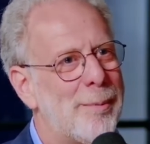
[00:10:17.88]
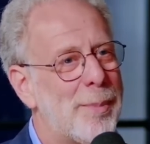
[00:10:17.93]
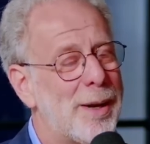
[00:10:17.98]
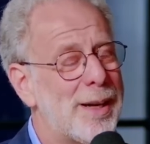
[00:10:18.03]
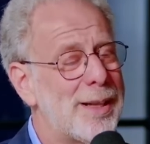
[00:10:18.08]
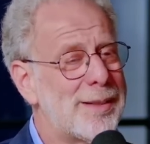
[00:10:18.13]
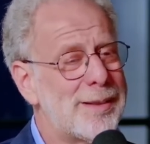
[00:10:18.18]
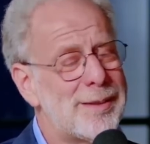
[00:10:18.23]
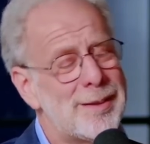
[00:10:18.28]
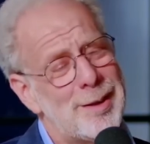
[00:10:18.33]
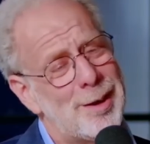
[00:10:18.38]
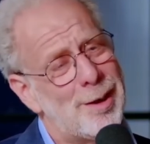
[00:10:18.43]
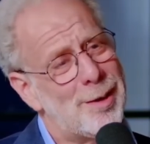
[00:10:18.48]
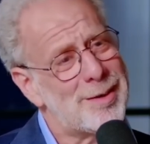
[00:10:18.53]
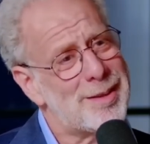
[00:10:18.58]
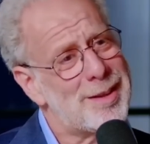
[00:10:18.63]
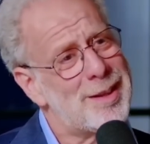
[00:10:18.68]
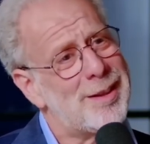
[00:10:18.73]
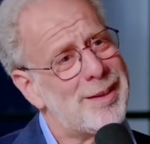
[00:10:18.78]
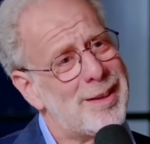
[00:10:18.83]
But it's
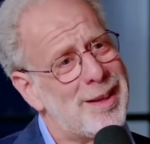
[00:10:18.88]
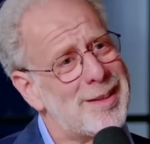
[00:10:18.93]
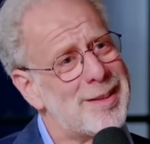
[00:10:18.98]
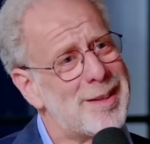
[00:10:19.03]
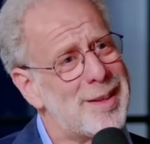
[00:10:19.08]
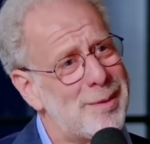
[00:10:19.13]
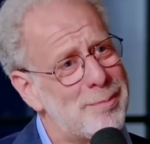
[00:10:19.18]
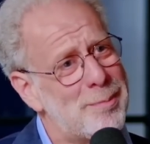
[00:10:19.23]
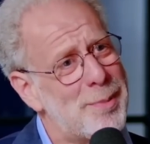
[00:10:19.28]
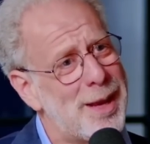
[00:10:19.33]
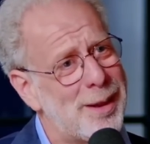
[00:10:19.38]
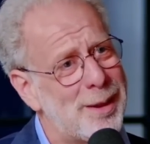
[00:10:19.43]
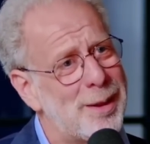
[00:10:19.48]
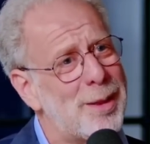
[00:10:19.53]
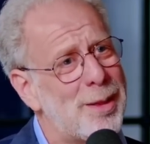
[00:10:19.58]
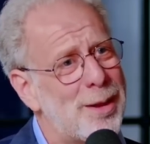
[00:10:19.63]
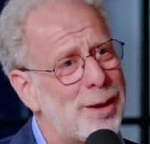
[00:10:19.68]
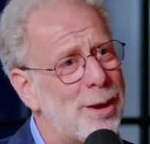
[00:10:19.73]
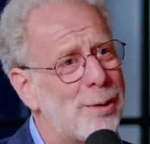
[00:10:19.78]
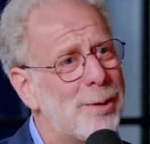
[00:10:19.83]
the
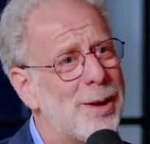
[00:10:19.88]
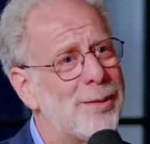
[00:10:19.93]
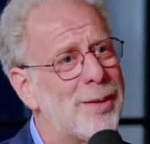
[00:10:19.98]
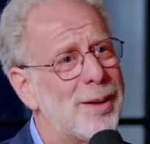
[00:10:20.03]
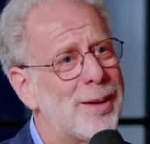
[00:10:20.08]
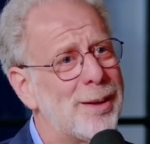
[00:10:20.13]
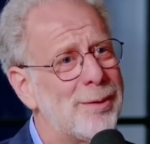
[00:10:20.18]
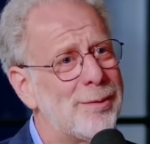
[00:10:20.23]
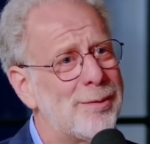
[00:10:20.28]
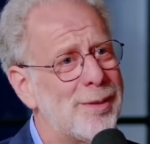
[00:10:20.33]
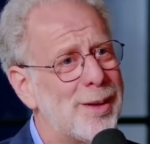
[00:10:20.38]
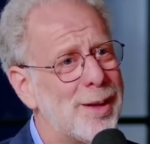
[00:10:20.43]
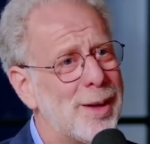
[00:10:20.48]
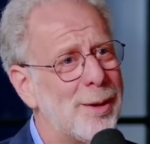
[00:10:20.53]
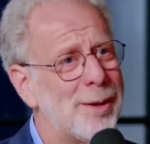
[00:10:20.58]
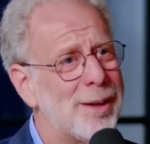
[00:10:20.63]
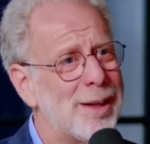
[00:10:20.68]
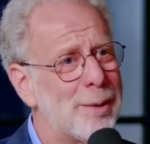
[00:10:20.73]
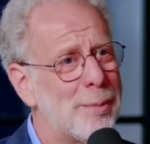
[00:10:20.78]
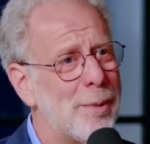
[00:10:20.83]
paleolithic equivalent of, you
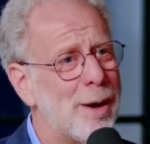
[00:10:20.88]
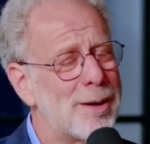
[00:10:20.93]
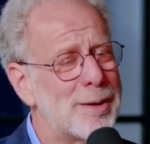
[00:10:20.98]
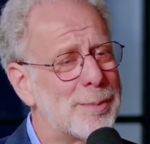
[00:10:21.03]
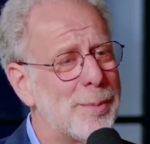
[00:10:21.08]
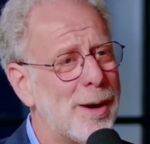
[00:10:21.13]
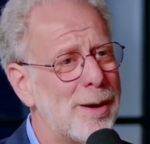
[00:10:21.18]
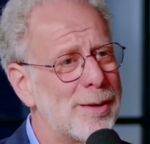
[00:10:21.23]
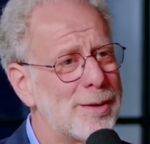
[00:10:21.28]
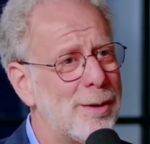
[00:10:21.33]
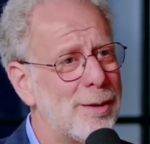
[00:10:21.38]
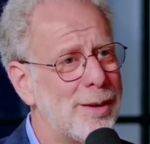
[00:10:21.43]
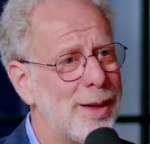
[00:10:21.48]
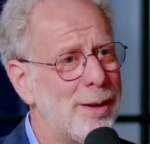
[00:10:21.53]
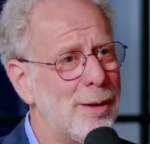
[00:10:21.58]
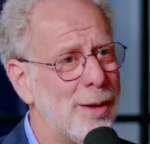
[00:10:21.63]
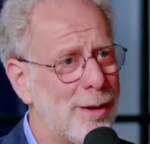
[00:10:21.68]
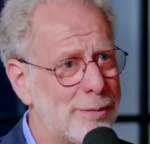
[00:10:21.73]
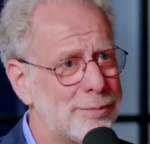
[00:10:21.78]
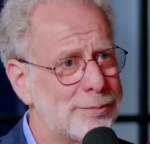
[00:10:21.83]
know, eating Mars bars all
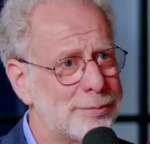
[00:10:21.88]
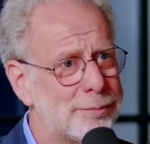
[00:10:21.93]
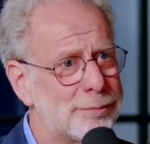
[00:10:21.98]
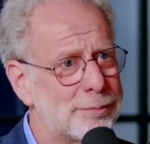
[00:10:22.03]
day long.